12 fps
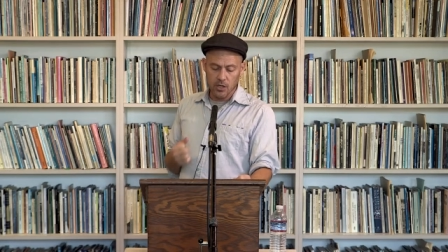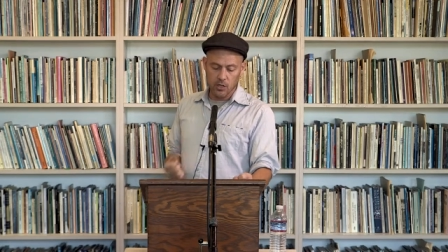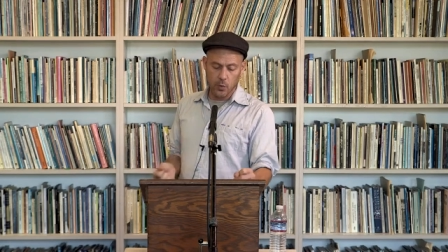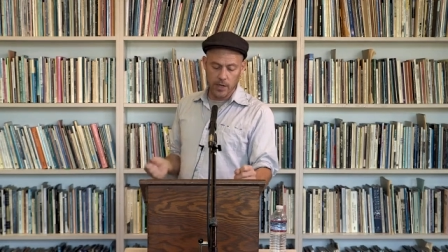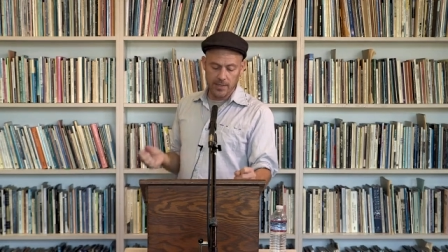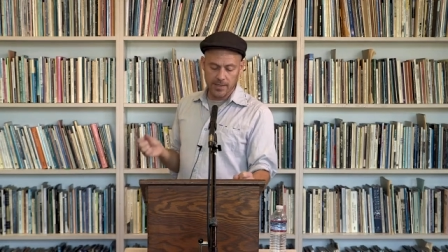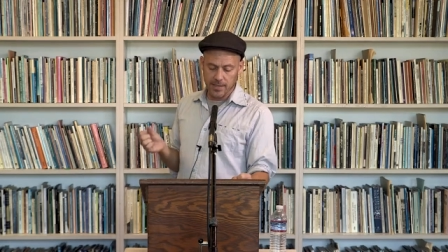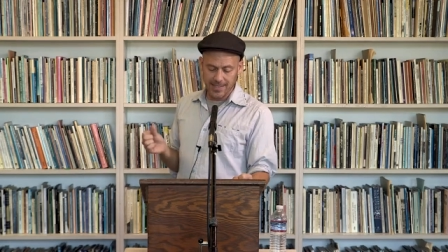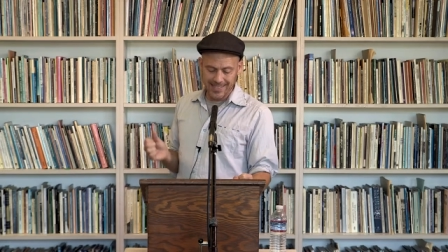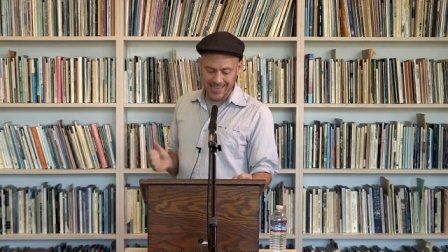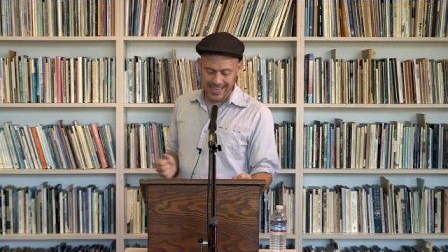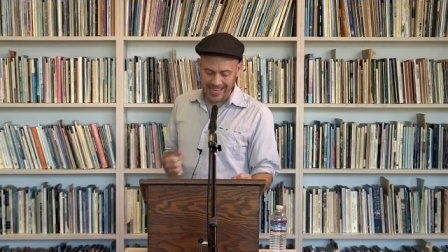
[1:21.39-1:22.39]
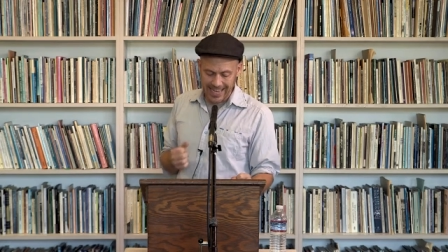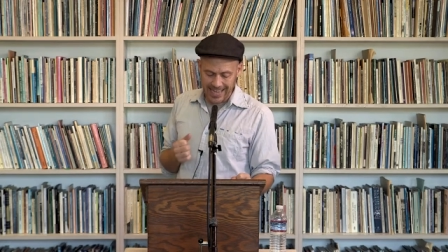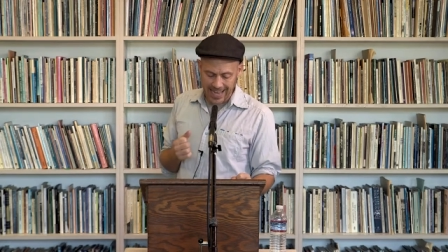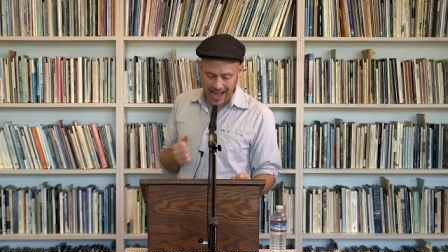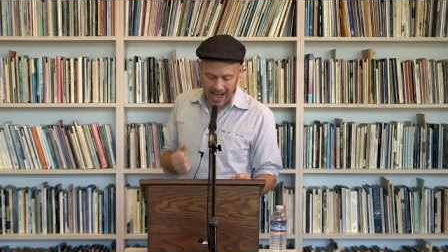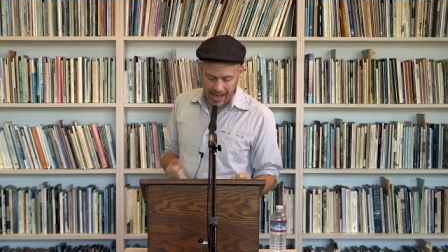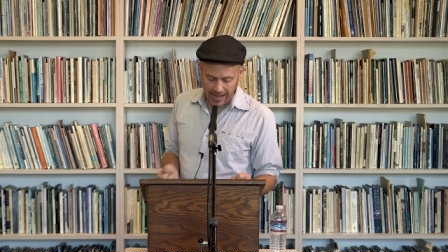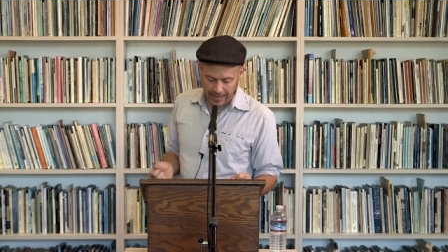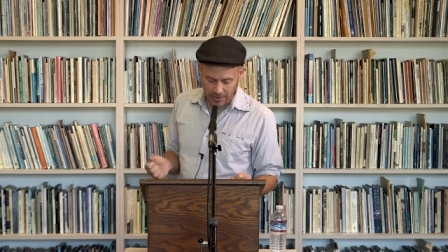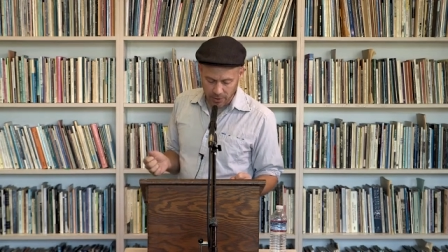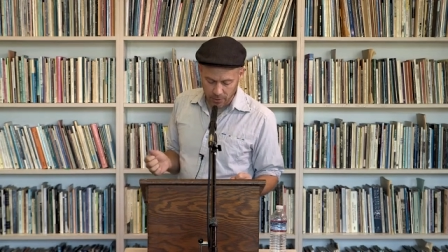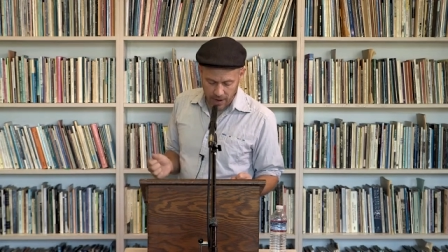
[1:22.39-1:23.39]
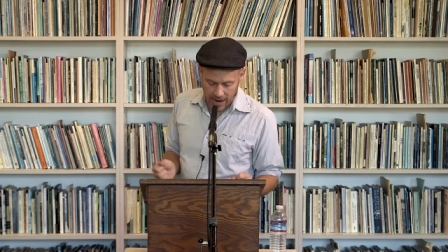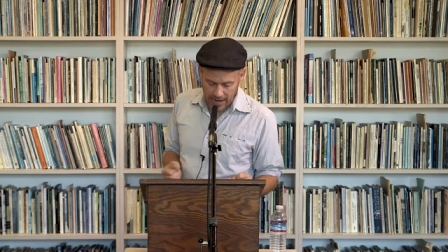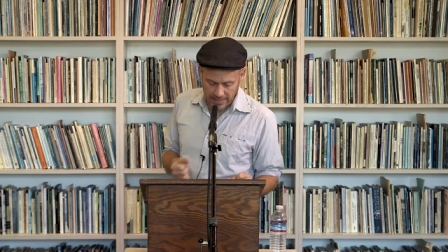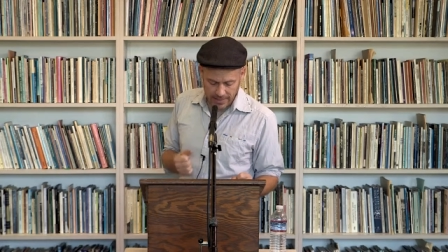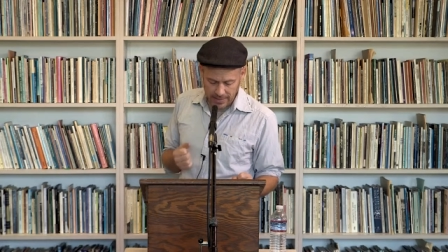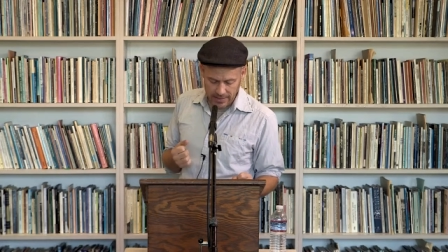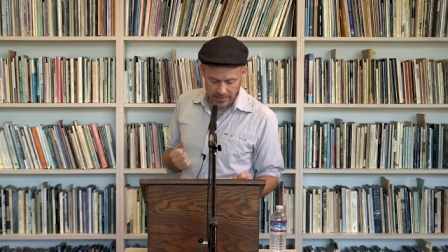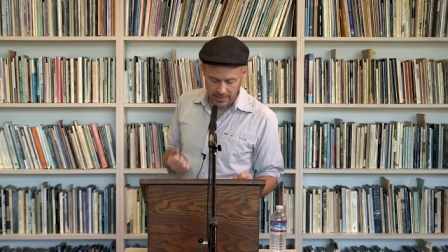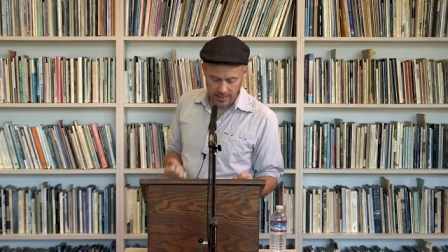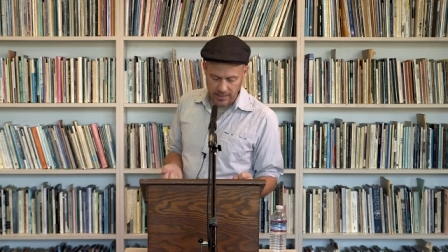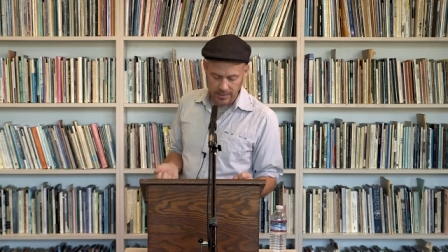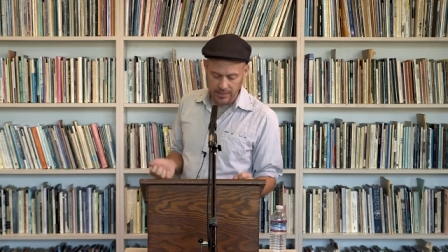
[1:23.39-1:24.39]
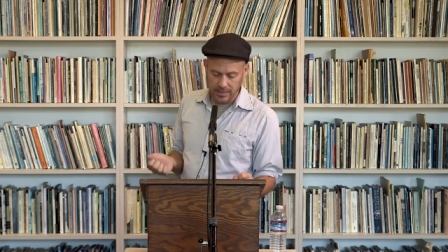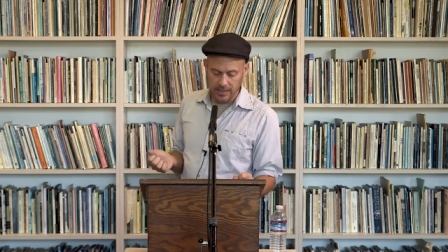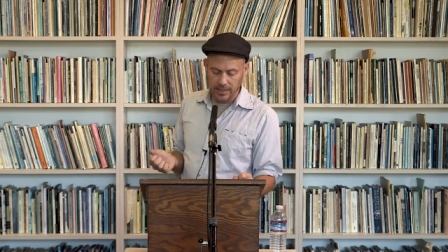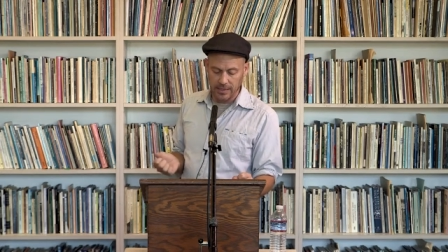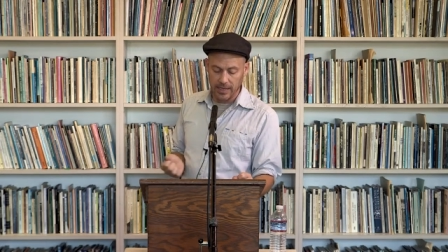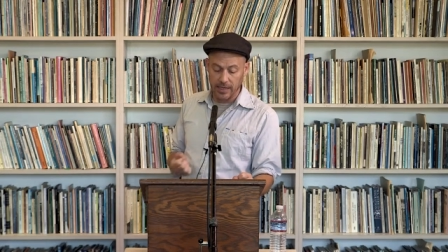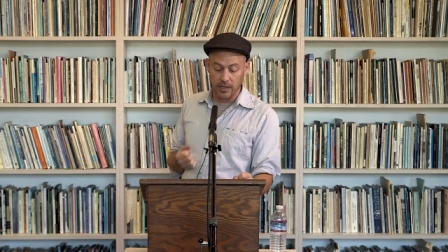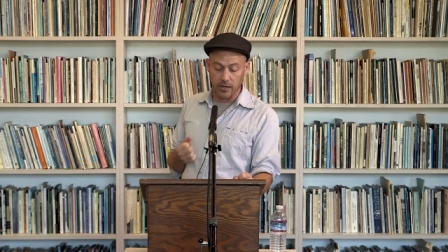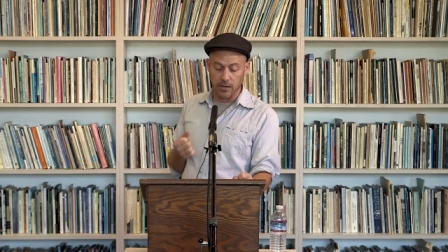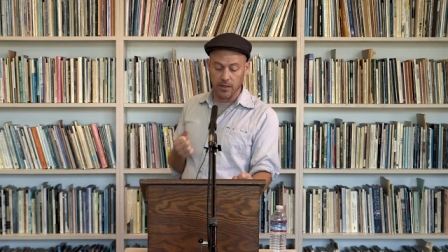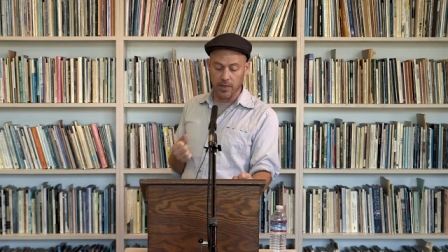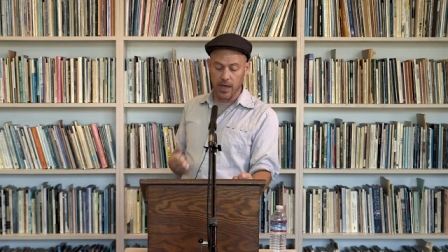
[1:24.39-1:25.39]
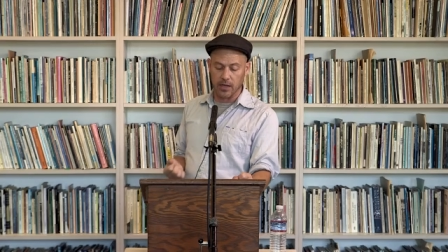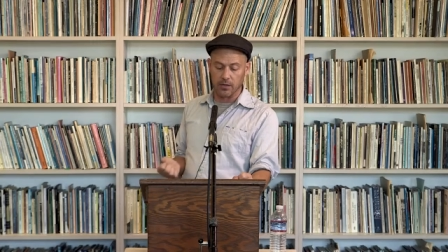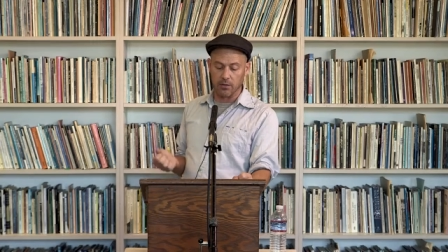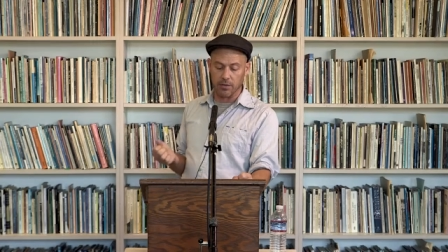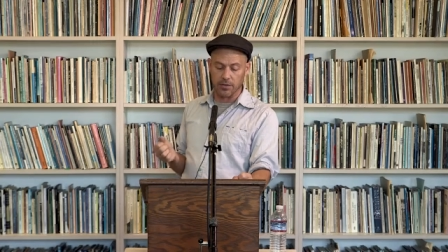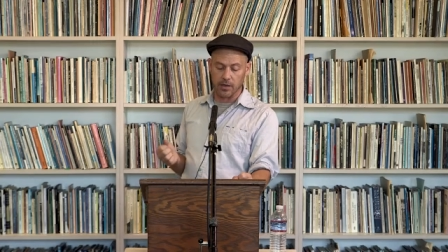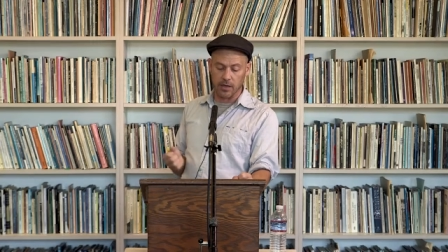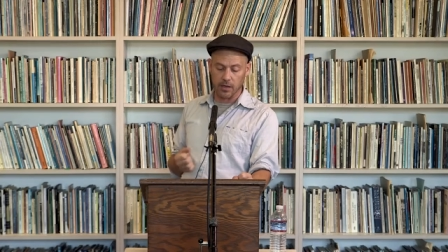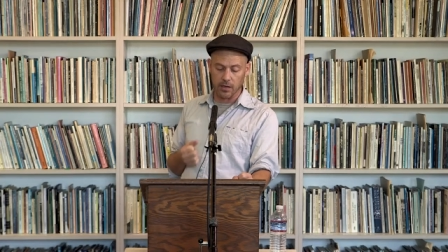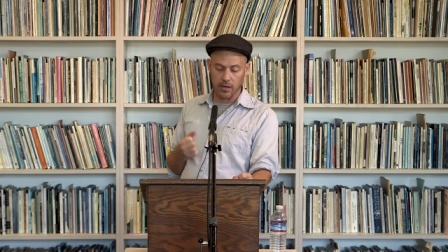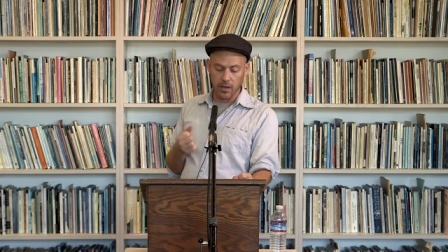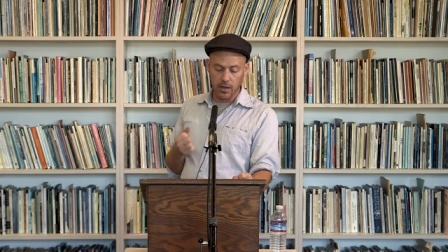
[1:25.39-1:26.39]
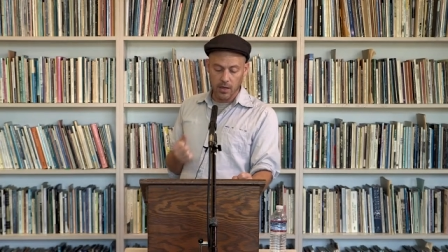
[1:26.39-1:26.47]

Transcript: Twixt the sinking isle and the rising sea, it's getting later than you think.